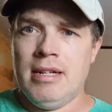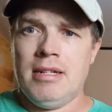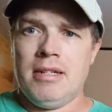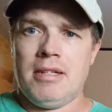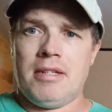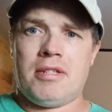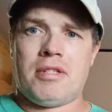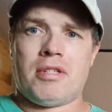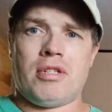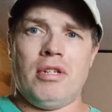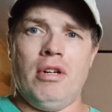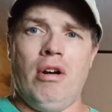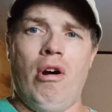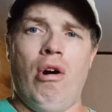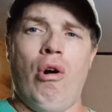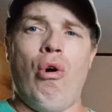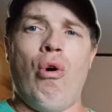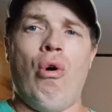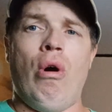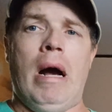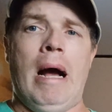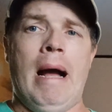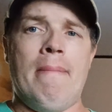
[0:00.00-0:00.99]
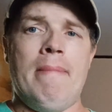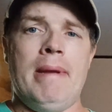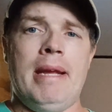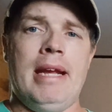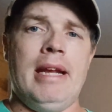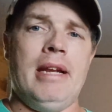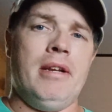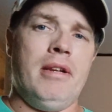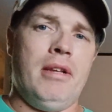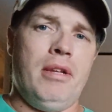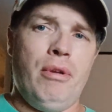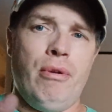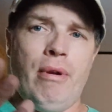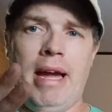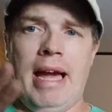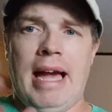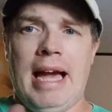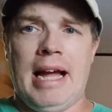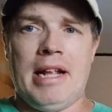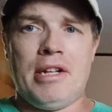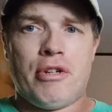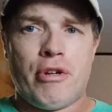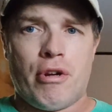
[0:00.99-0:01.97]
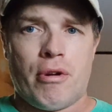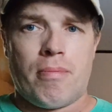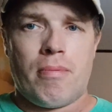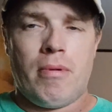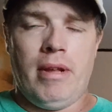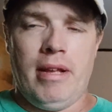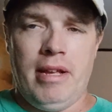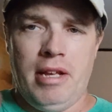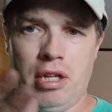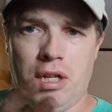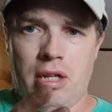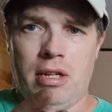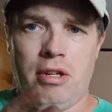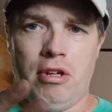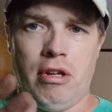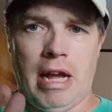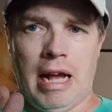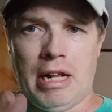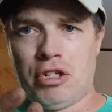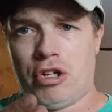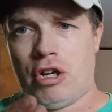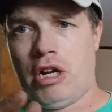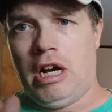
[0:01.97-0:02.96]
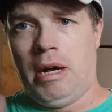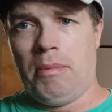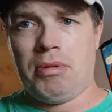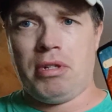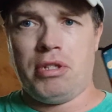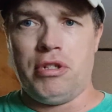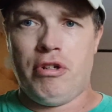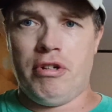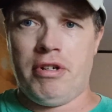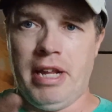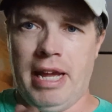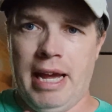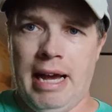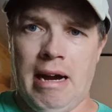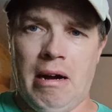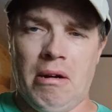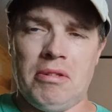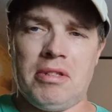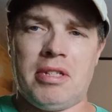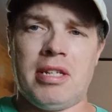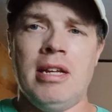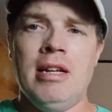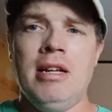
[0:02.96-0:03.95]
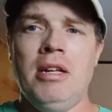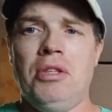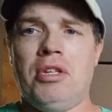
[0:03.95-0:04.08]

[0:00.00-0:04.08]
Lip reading: So, you had your ups and your downs.